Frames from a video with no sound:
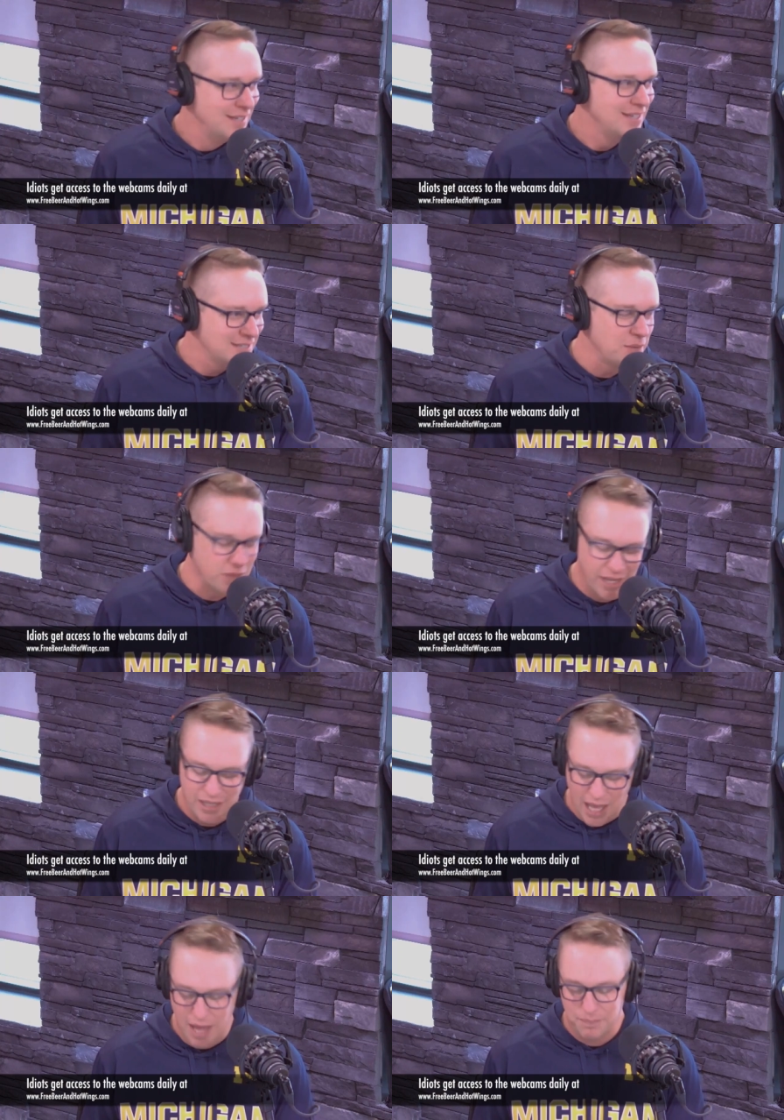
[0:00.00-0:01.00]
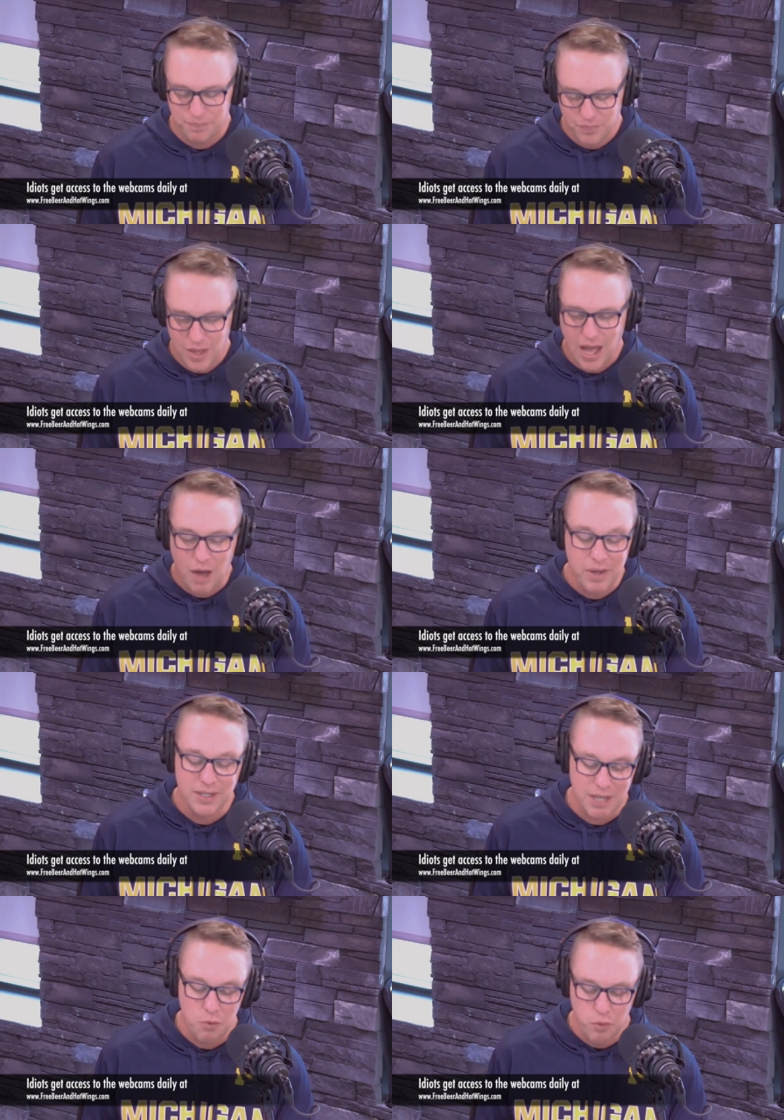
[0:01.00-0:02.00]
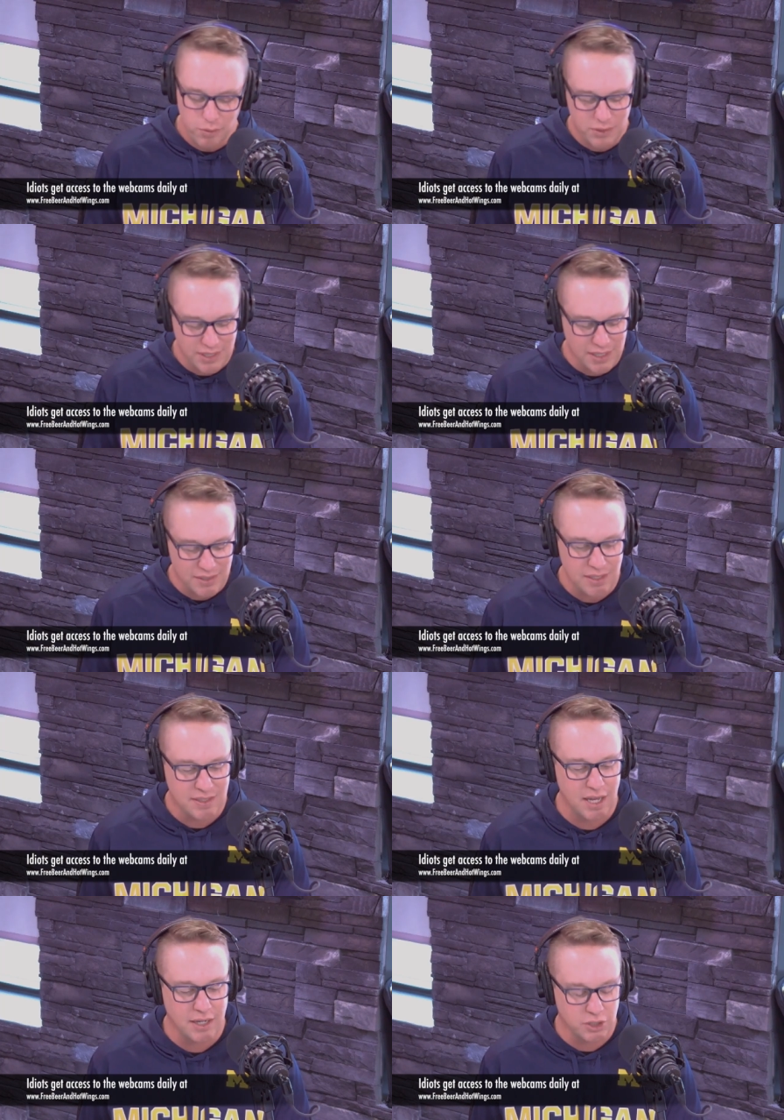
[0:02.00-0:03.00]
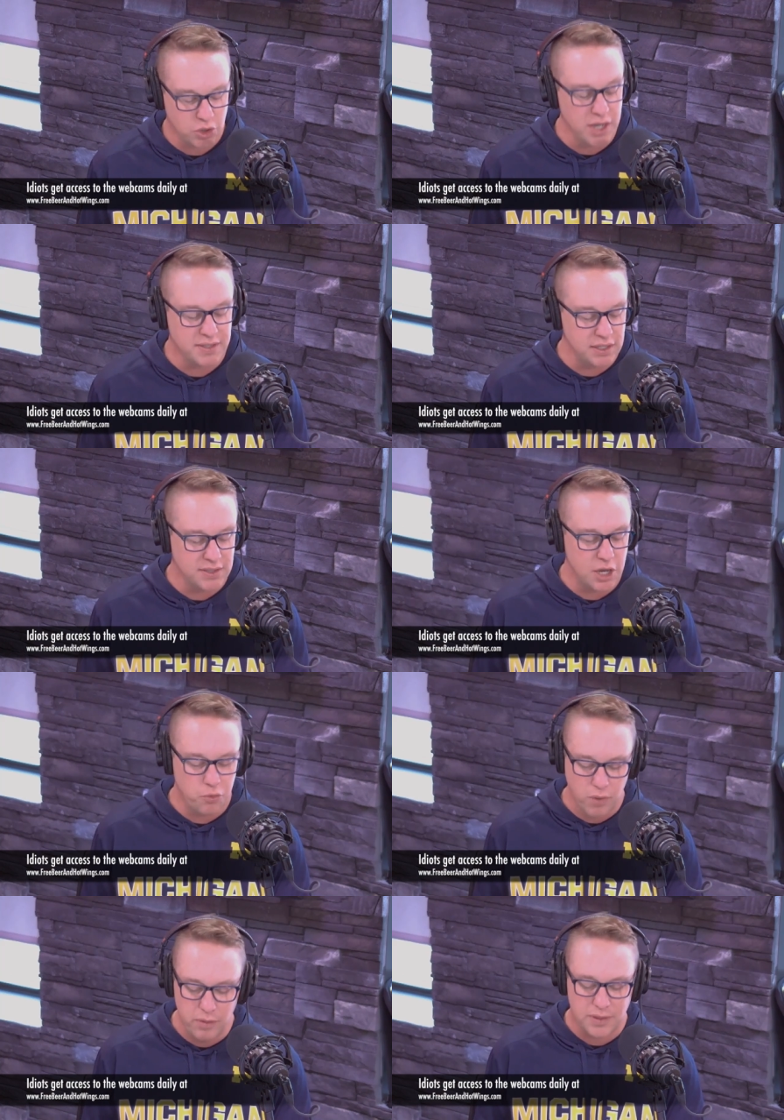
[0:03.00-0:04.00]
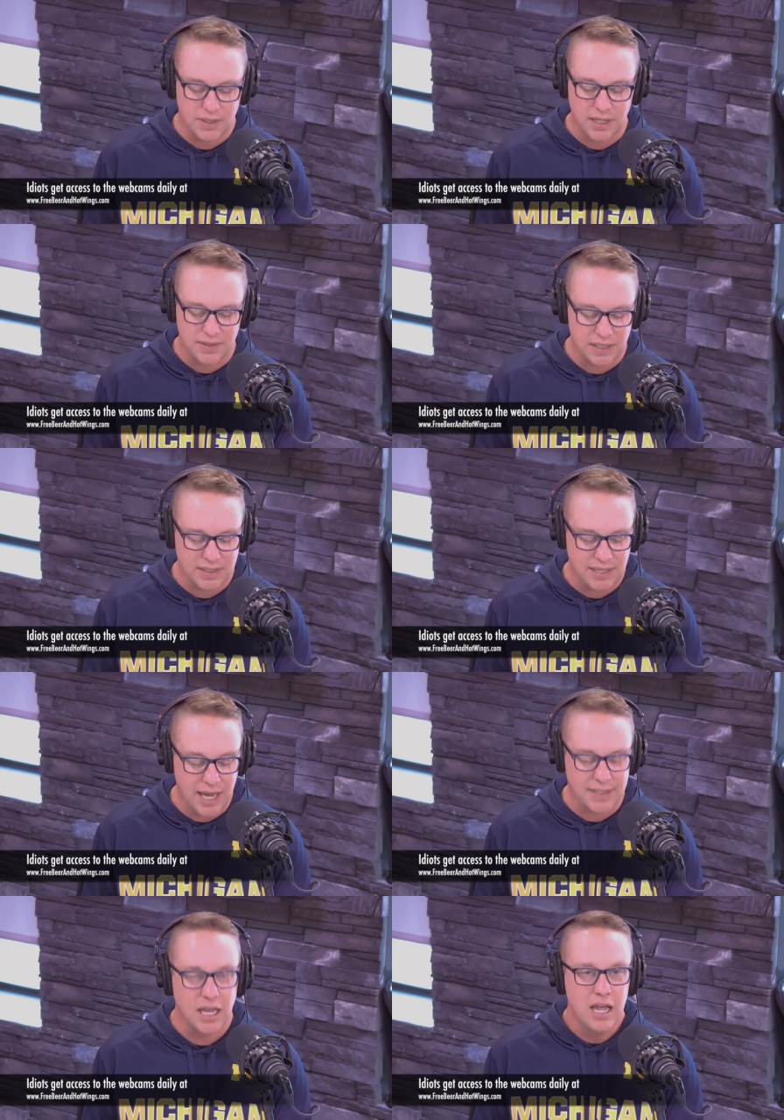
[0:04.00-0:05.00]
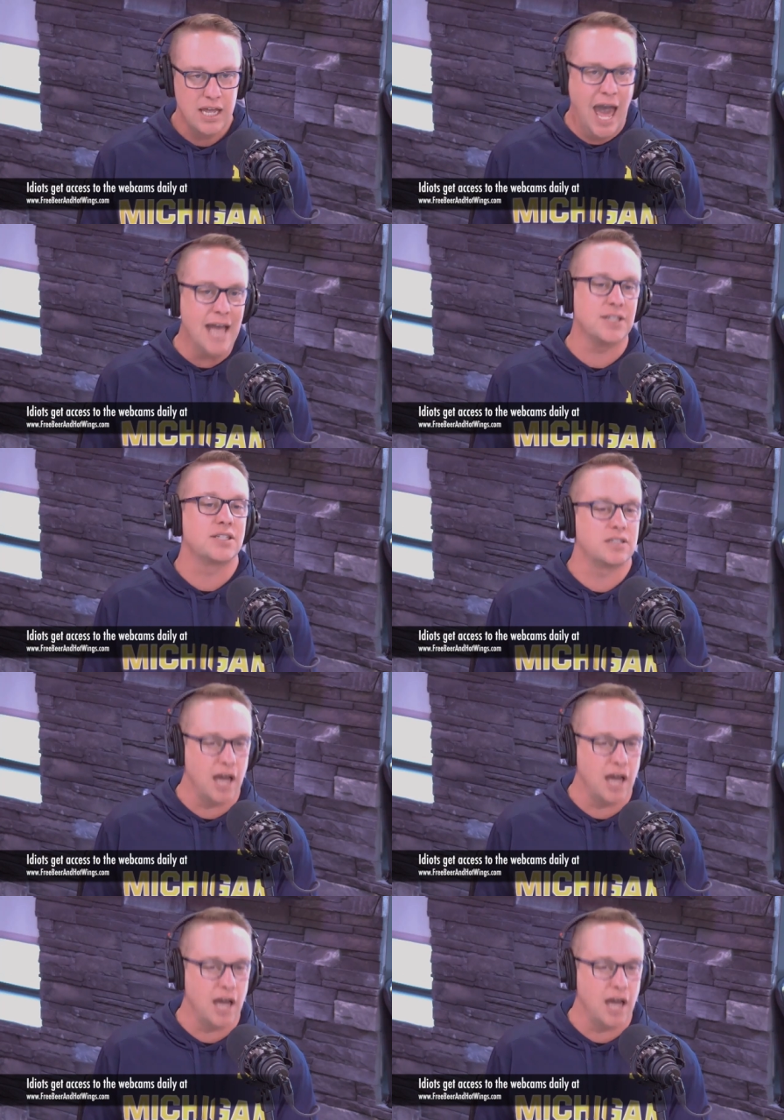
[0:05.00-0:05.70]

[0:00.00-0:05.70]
Something like that. wing said Route 66. Tracy said Route 66. Yes!